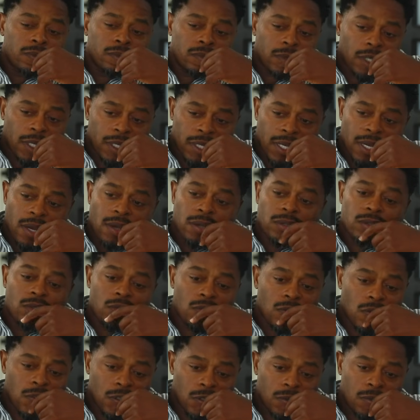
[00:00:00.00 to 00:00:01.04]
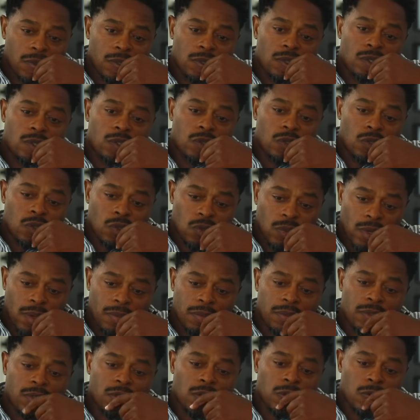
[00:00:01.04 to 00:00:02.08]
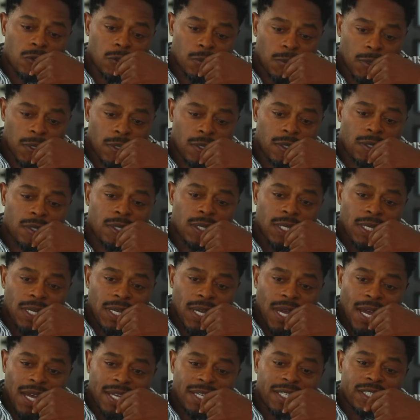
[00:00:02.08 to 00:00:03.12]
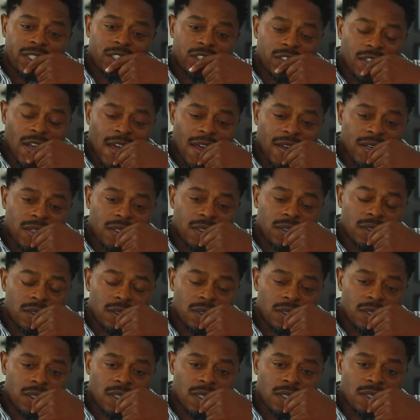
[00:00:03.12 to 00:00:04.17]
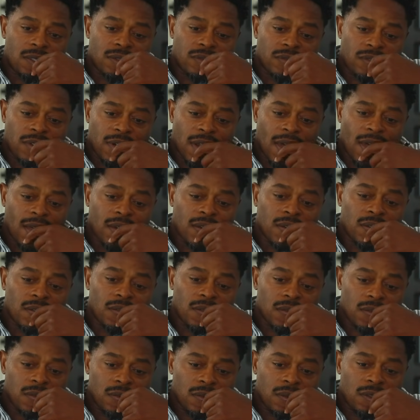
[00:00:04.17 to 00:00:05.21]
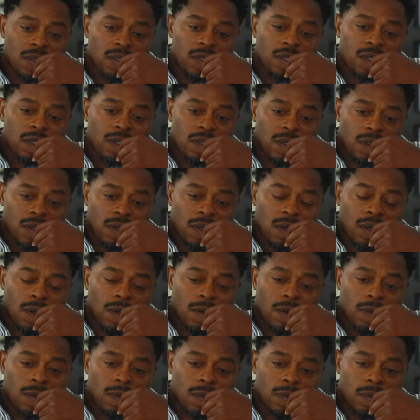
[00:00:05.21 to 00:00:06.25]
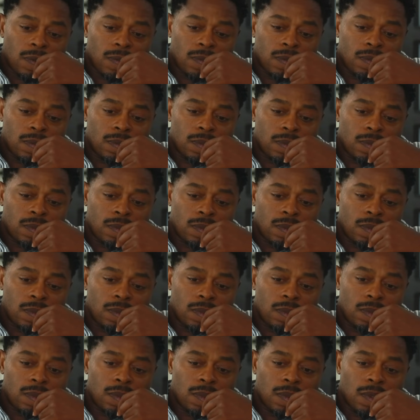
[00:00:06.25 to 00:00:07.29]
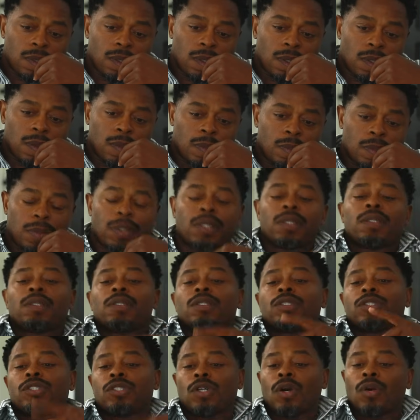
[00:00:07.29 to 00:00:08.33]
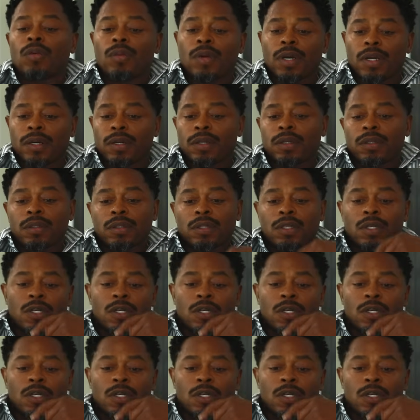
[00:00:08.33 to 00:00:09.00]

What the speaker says: That character was only supposed to do 2 episodes, man. I get shot in the season finale. Um, but the showrunner